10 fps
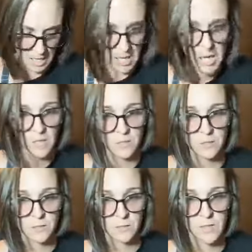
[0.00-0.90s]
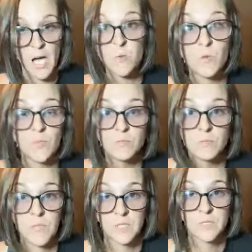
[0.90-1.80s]
Ah, you had
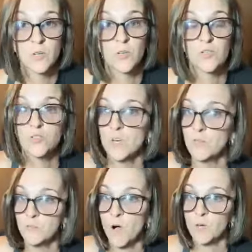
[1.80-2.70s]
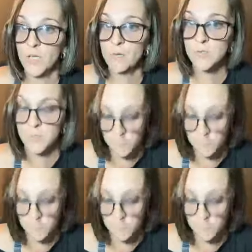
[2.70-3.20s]
one. I don't know. Do you have a falling out with